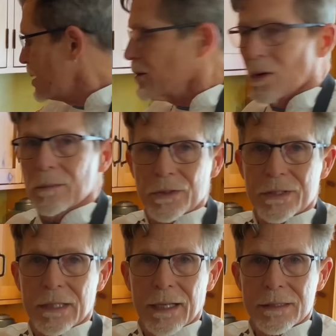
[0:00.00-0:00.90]
normal
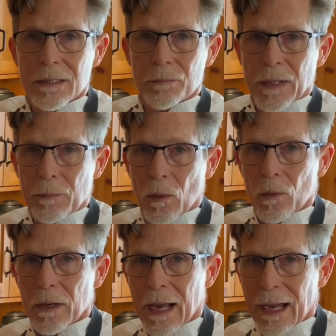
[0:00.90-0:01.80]
size that people
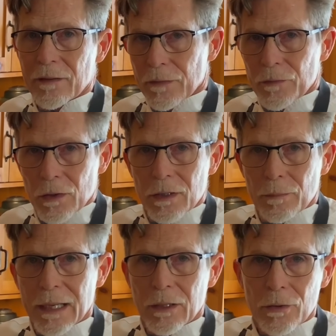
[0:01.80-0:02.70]
would have if you're gonna
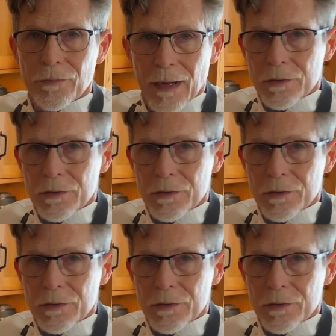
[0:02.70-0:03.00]
make your five or